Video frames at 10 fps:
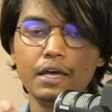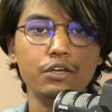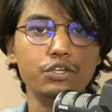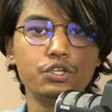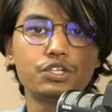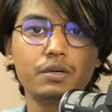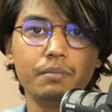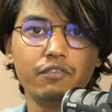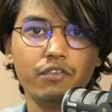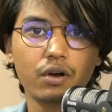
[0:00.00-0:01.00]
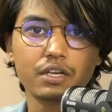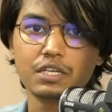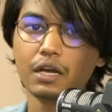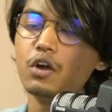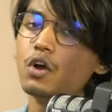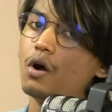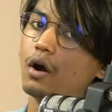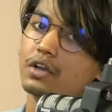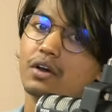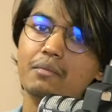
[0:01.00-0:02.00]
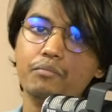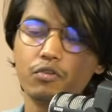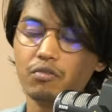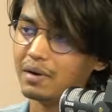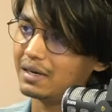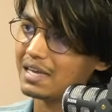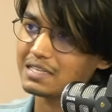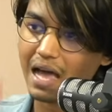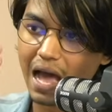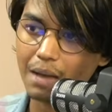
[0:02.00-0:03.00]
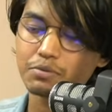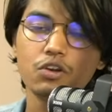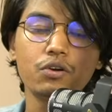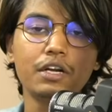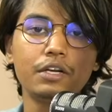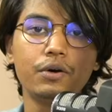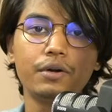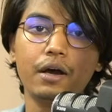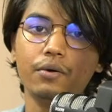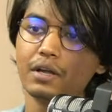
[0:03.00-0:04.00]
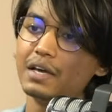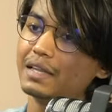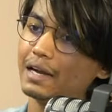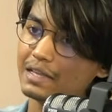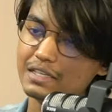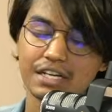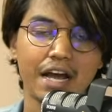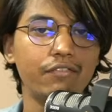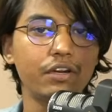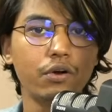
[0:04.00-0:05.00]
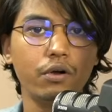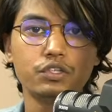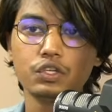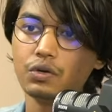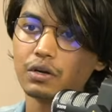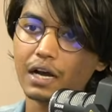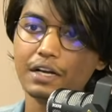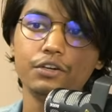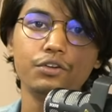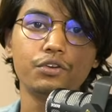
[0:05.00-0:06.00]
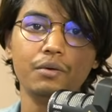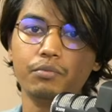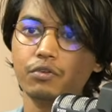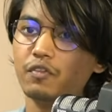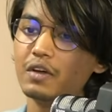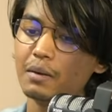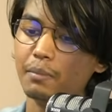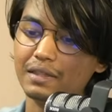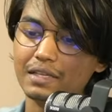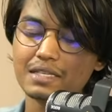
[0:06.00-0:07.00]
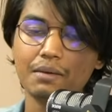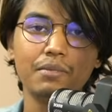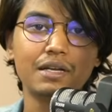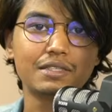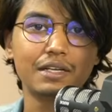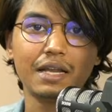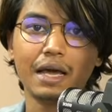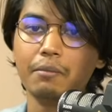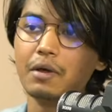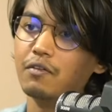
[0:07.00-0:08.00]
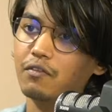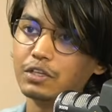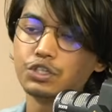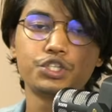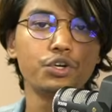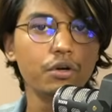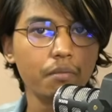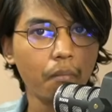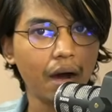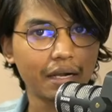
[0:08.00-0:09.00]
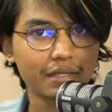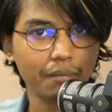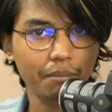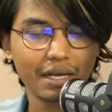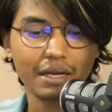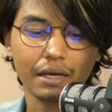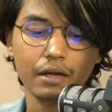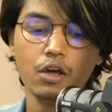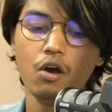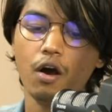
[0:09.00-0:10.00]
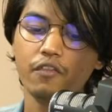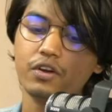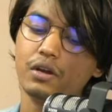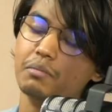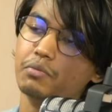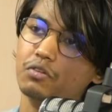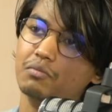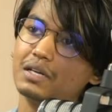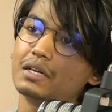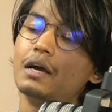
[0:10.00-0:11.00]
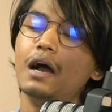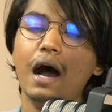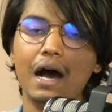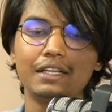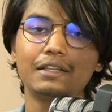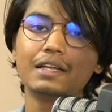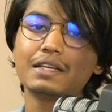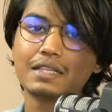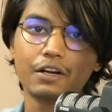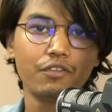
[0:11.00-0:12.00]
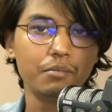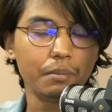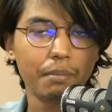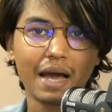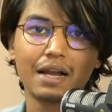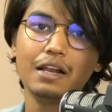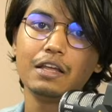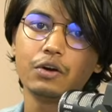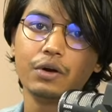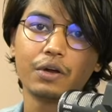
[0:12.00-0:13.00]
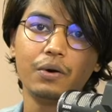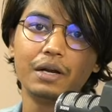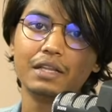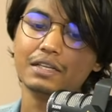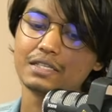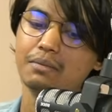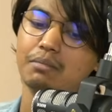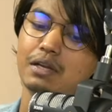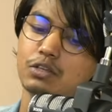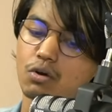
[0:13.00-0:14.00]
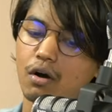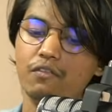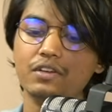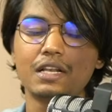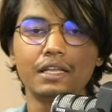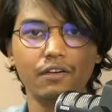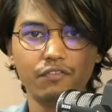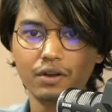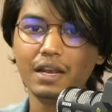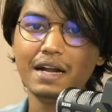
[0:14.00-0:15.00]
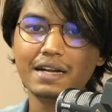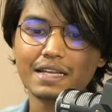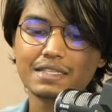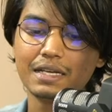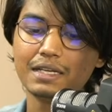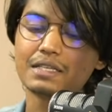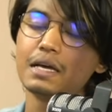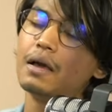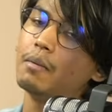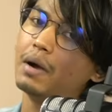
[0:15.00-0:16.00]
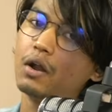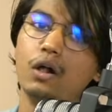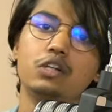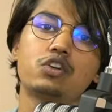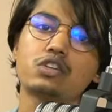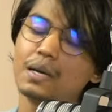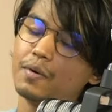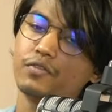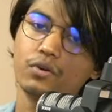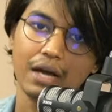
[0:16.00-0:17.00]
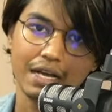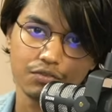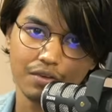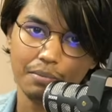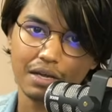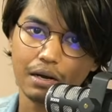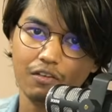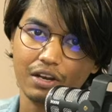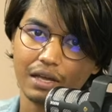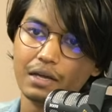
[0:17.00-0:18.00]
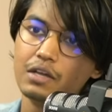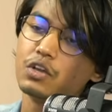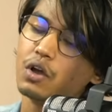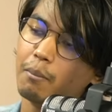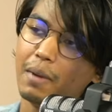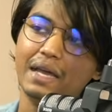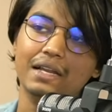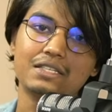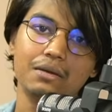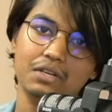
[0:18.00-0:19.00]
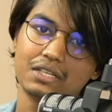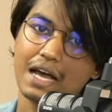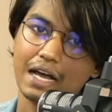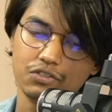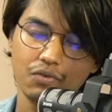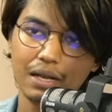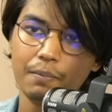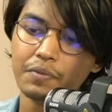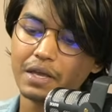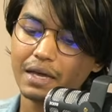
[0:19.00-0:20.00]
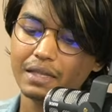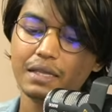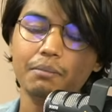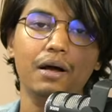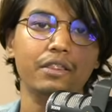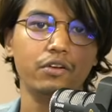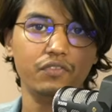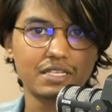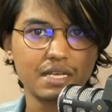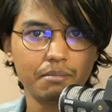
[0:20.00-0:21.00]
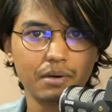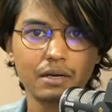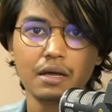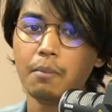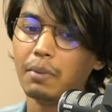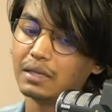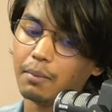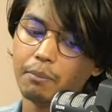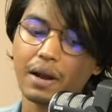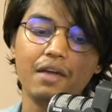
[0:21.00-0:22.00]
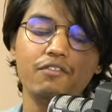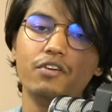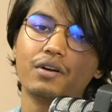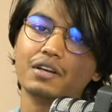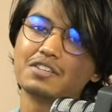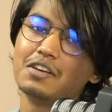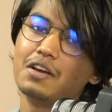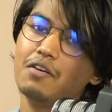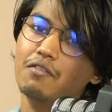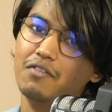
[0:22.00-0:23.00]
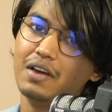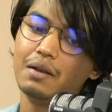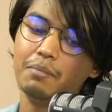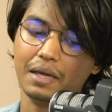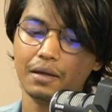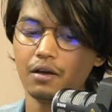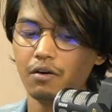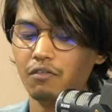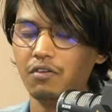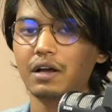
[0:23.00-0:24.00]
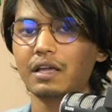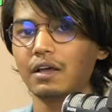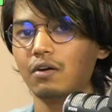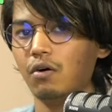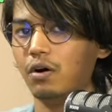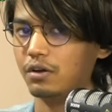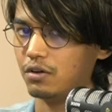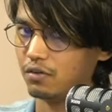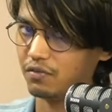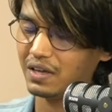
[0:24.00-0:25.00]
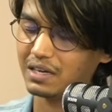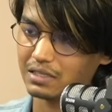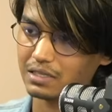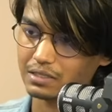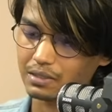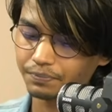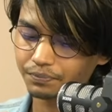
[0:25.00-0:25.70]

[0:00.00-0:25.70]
You should be focusing on your improvement. There's absolutely no doubt that in January also you'll continue to improve, but December is the time which should mark the beginning of your improvement. Other things that will be parallelly going on in December is obviously the full-length test series, but also some of you guys will be covering your minor subjects as well in the month of December, but the prime focus will be working on your weaknesses.